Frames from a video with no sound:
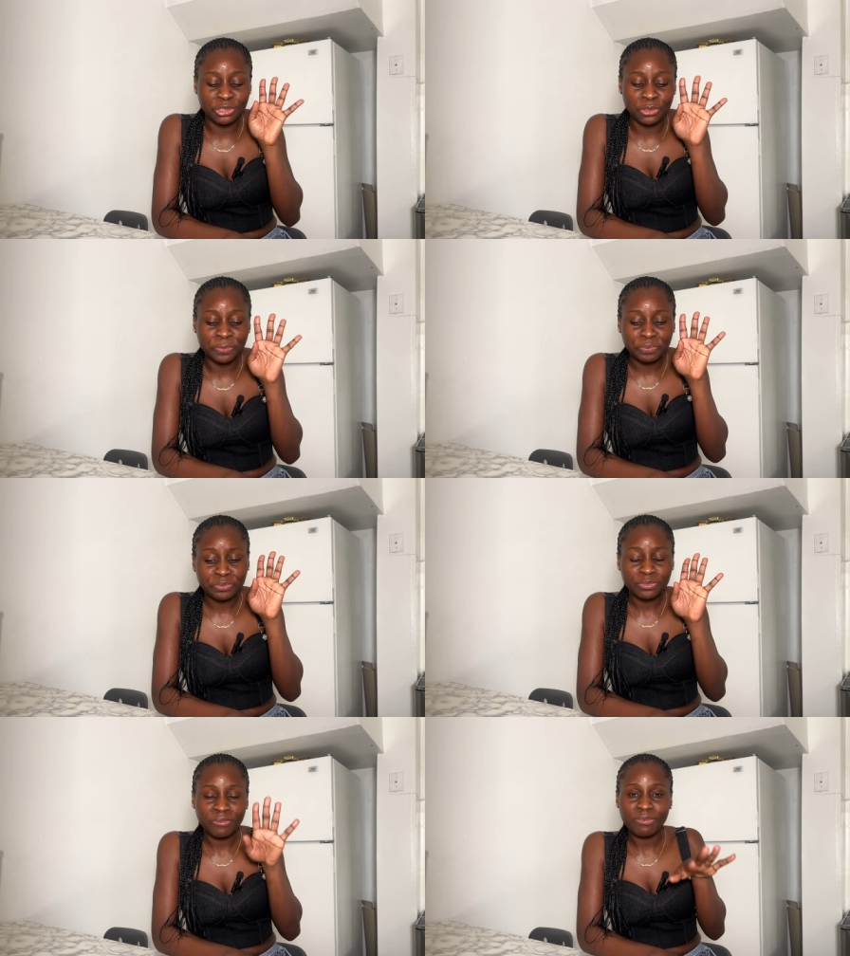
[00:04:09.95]
So
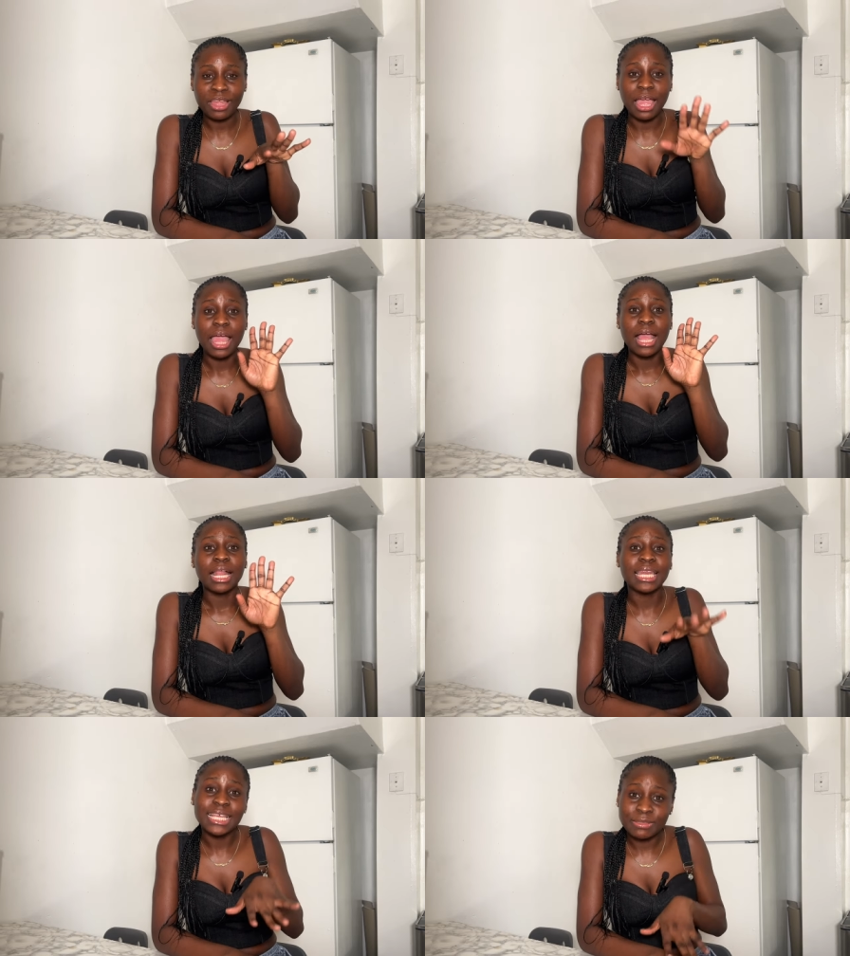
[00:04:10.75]

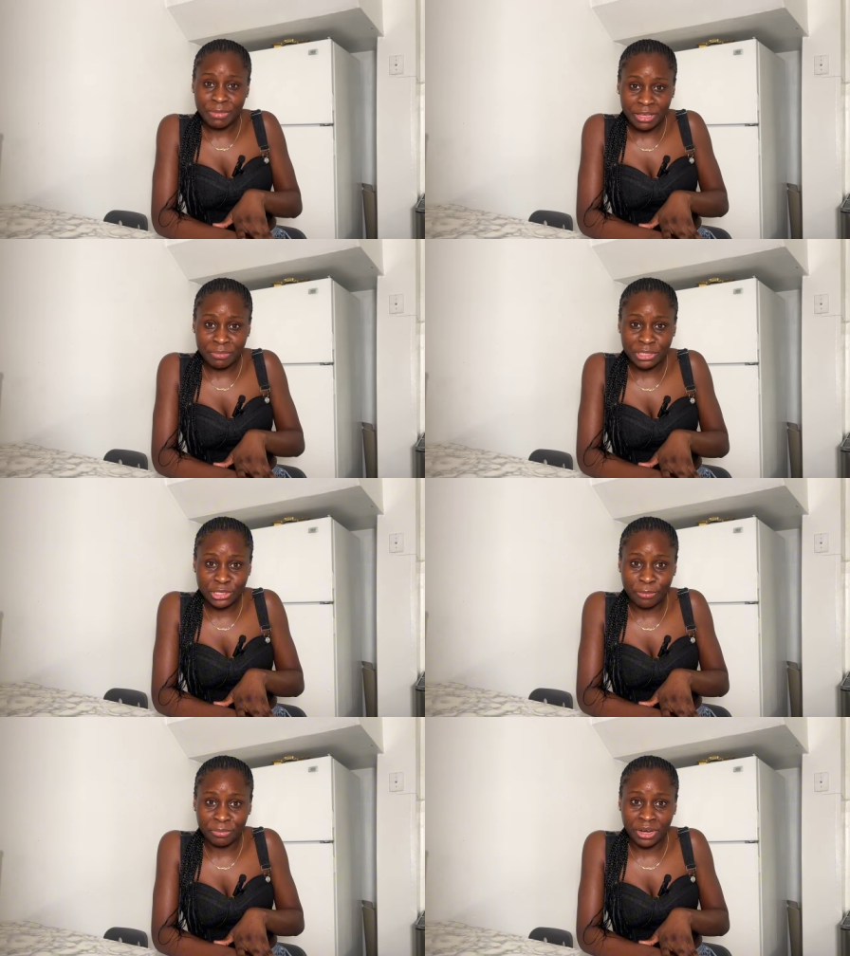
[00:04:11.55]
let's make me
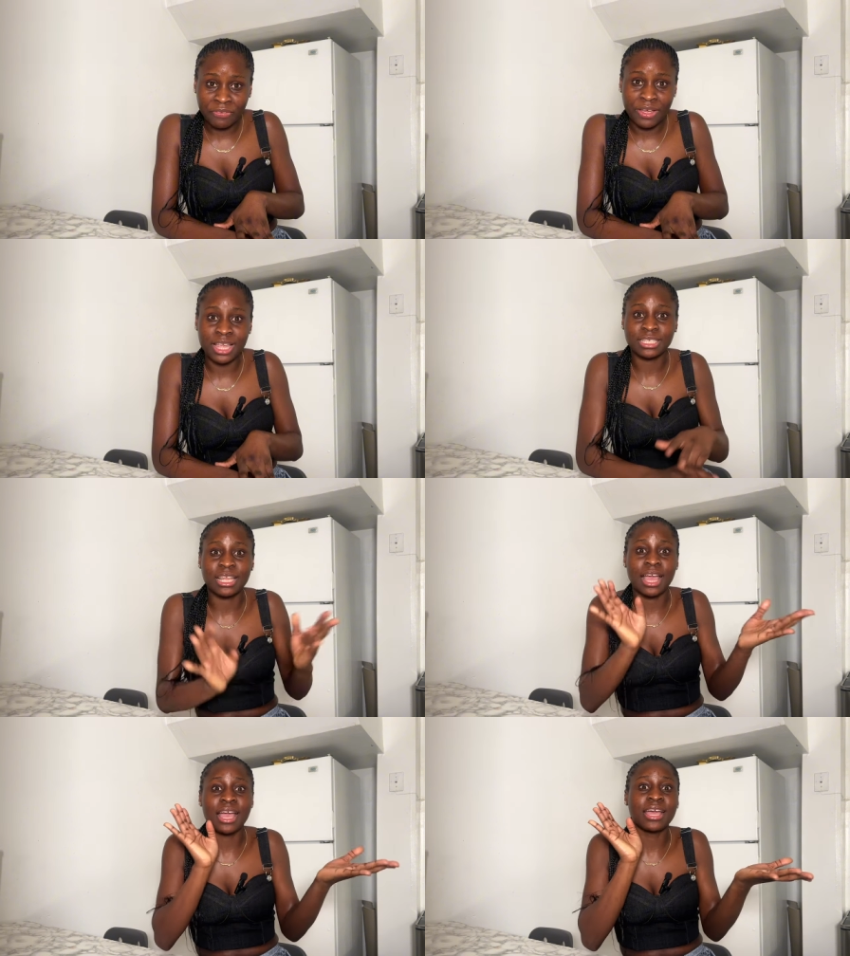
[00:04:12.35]
some breakfast
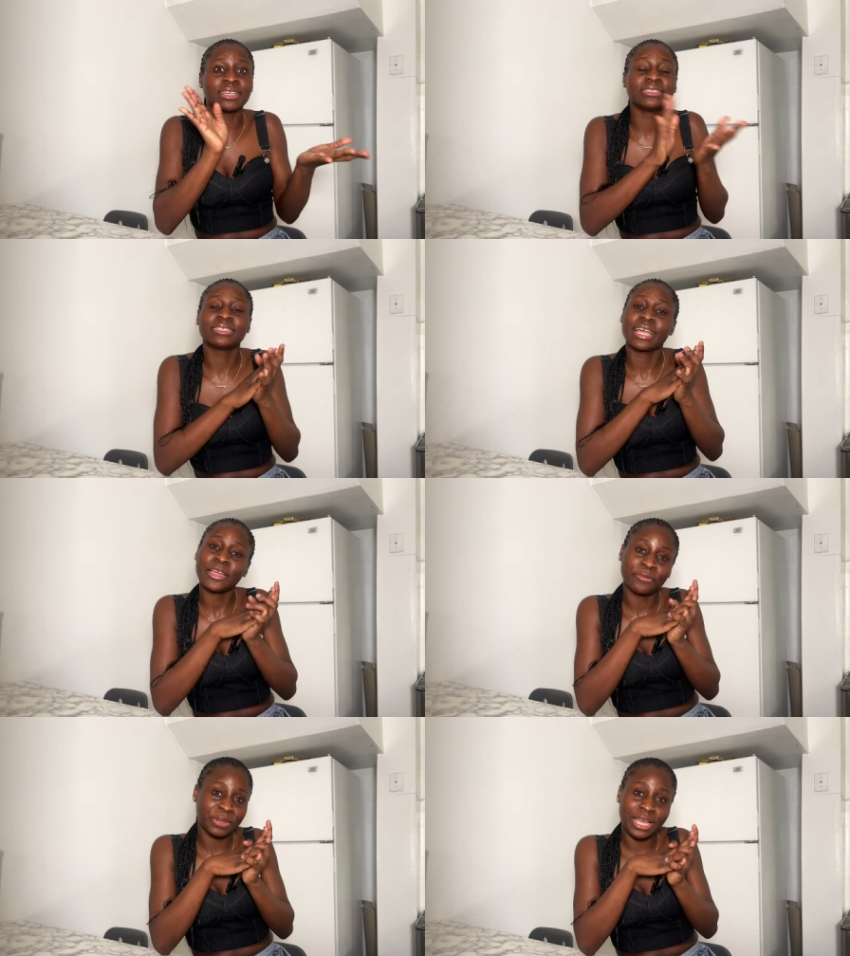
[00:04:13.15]
and I
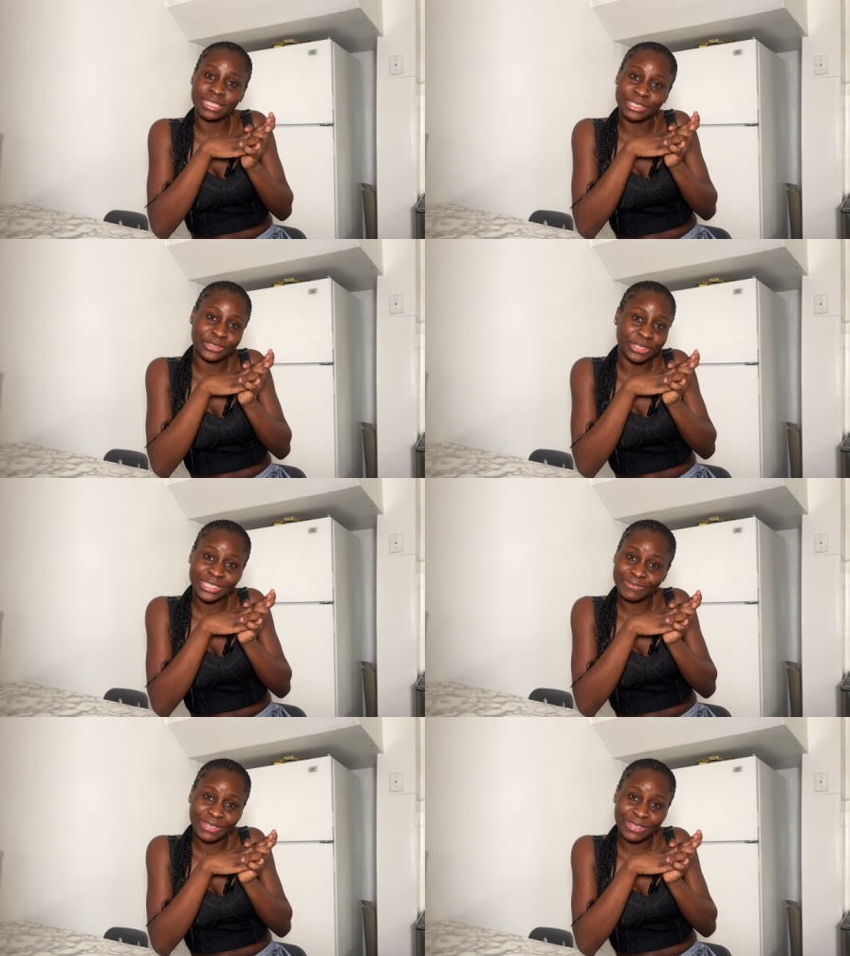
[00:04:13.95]
hope you guys enjoyed this